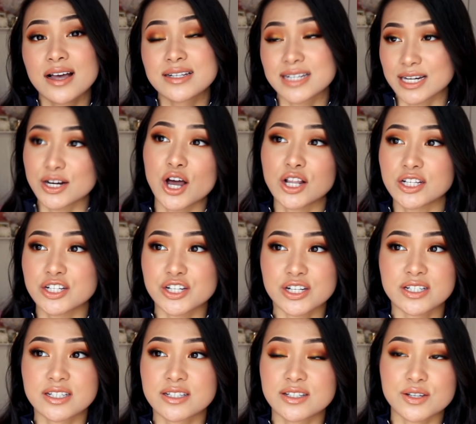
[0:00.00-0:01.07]

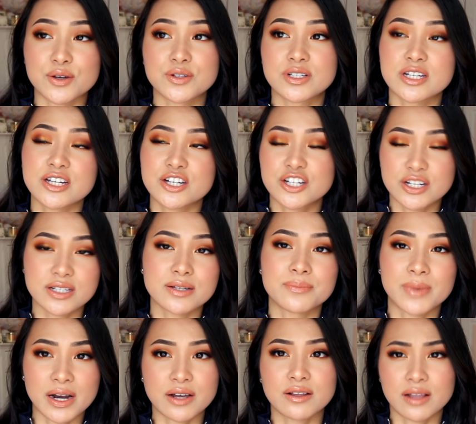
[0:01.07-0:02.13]
technologist, so she's a
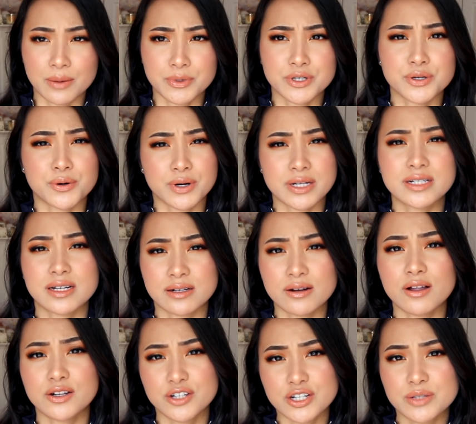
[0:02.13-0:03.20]
medical laboratory
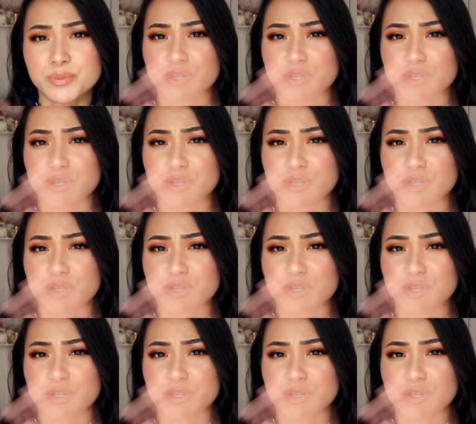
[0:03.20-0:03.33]
technologist,